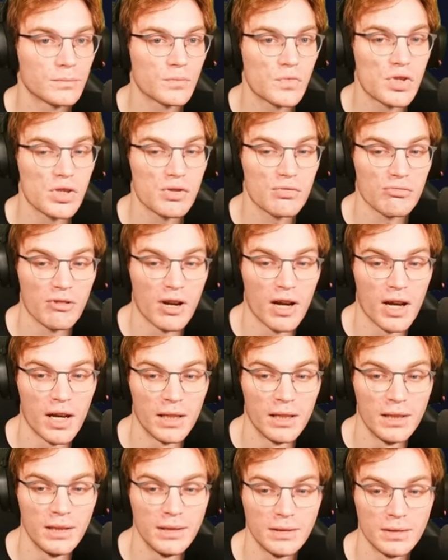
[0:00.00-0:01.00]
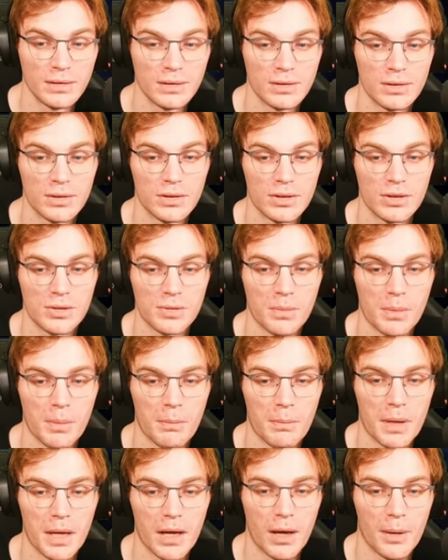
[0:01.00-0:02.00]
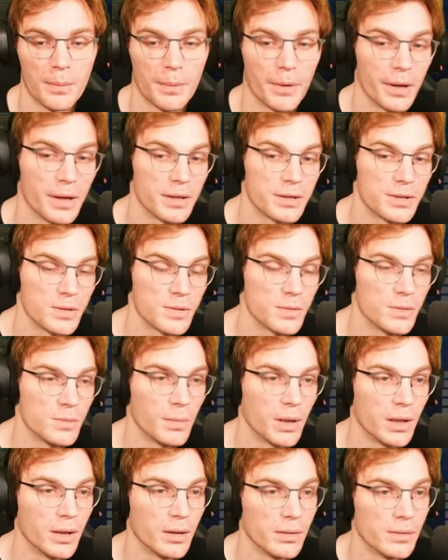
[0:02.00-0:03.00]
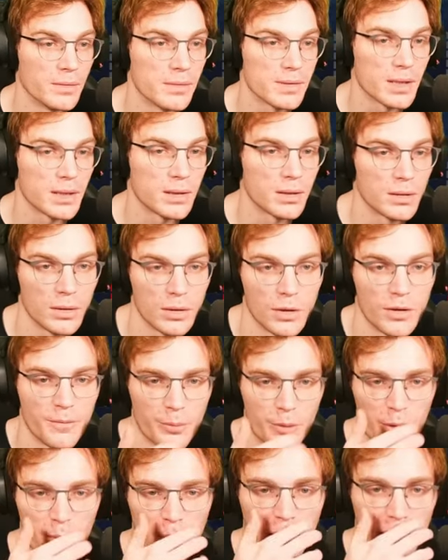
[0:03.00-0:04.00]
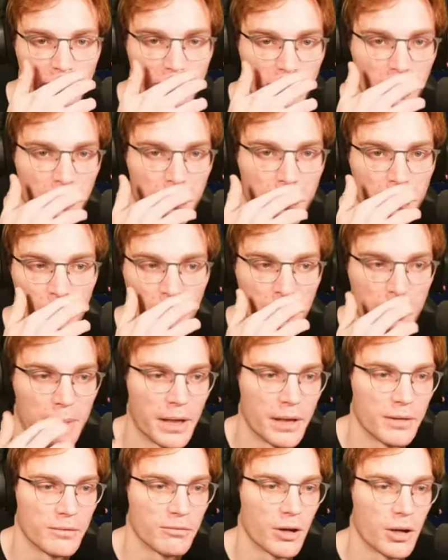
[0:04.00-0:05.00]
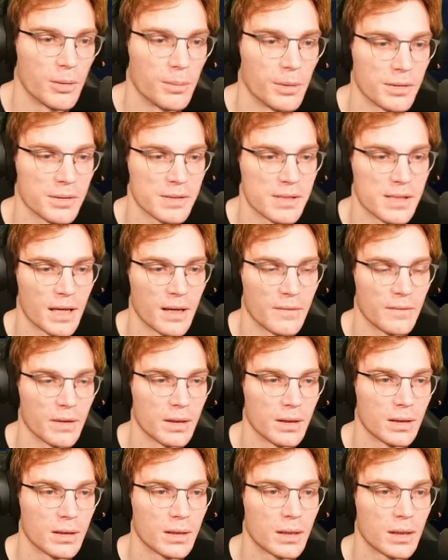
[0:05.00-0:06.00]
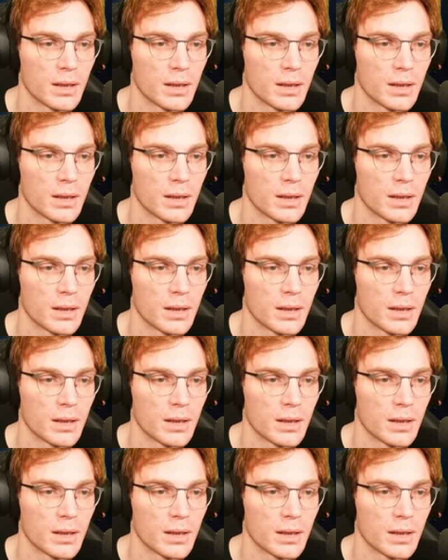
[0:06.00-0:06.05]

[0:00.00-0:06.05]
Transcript: Just run. Do you remember me, Hyper? I do, Miles. I do. Get in you, Freddy, we played, Freddy, we played Roblox together.